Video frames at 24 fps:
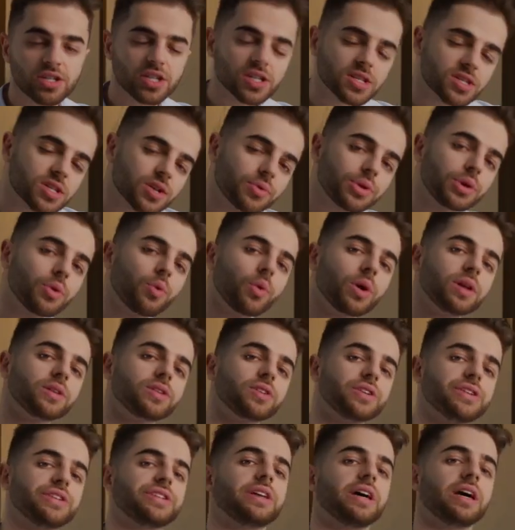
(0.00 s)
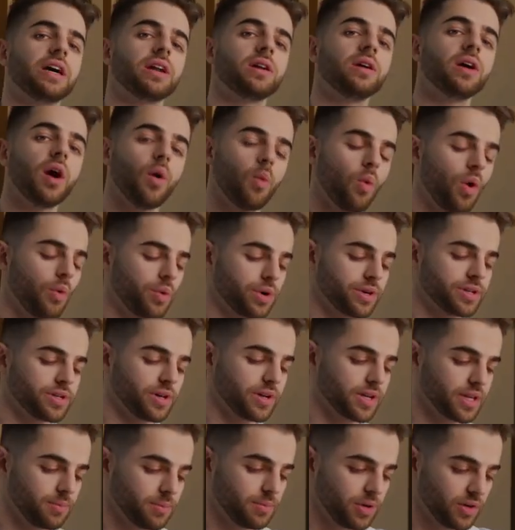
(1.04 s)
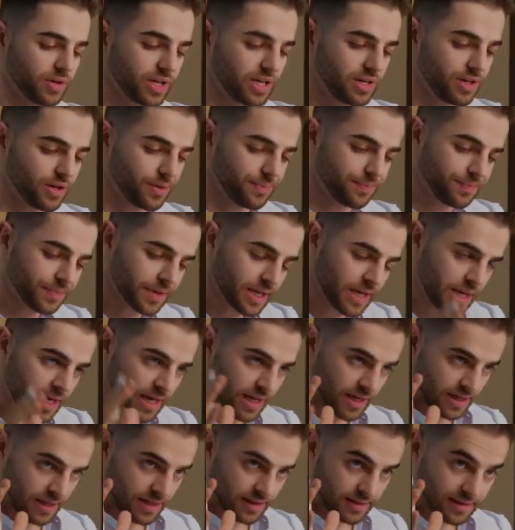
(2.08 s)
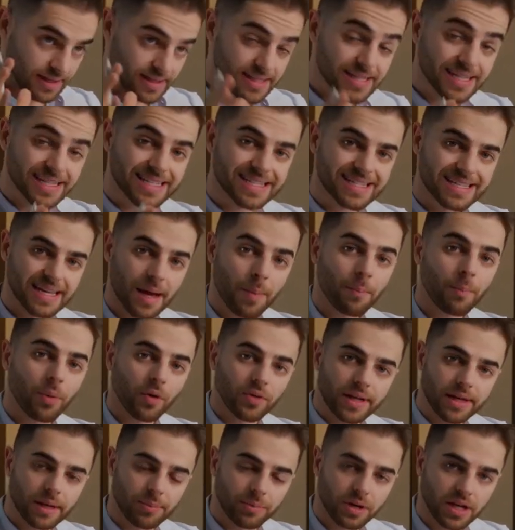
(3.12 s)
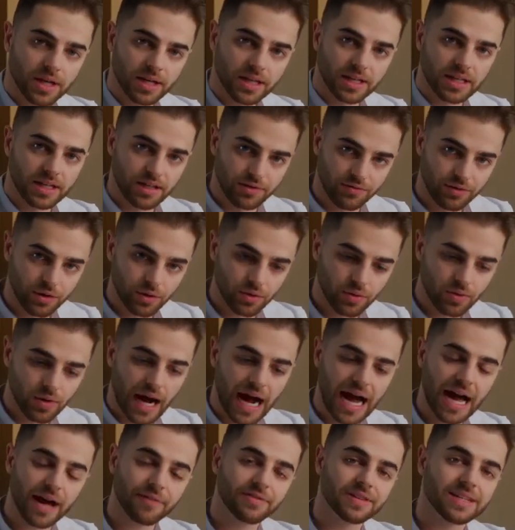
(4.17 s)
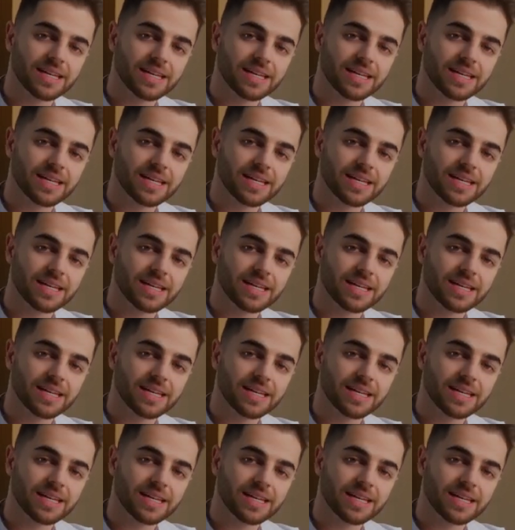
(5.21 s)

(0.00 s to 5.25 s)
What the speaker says: just so you understand what we're talking about here. This example that I'm going to give you, I have